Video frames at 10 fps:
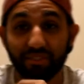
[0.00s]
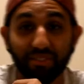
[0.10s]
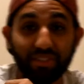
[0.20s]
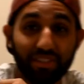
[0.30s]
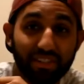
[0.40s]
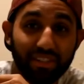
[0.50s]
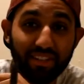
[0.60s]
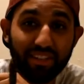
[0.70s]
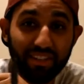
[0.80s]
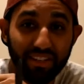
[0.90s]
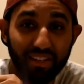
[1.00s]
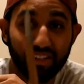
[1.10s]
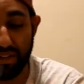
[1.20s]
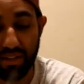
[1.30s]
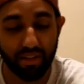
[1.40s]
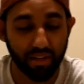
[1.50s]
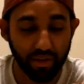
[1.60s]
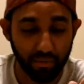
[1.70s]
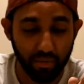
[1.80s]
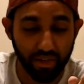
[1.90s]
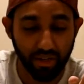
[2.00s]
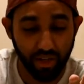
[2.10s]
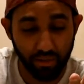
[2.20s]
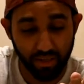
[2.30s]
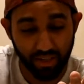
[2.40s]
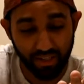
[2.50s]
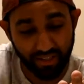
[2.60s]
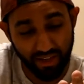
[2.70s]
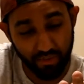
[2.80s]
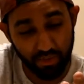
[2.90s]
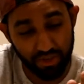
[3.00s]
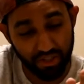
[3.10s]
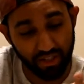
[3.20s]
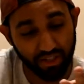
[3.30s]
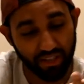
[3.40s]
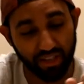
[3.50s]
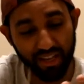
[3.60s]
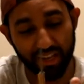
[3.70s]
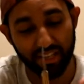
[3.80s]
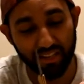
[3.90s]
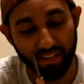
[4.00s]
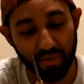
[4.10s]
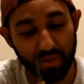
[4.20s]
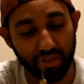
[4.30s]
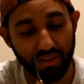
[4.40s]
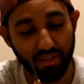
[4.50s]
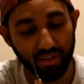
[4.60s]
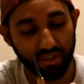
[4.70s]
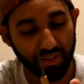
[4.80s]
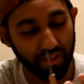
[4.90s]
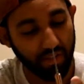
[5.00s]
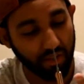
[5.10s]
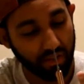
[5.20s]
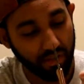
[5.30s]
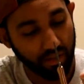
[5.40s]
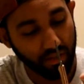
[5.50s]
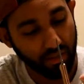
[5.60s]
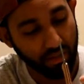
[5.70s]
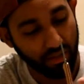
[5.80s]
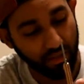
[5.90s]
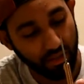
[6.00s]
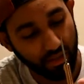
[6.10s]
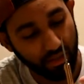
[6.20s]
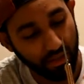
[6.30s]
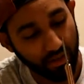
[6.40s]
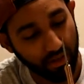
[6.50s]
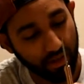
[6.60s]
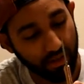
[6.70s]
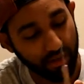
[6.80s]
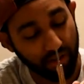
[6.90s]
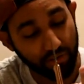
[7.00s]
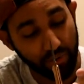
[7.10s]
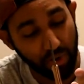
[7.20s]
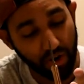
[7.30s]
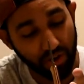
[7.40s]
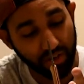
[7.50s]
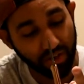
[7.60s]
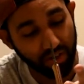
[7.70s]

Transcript: for sure. But I'm like, I'm pushing, and it didn't cut me at all. Uh, it left the mark.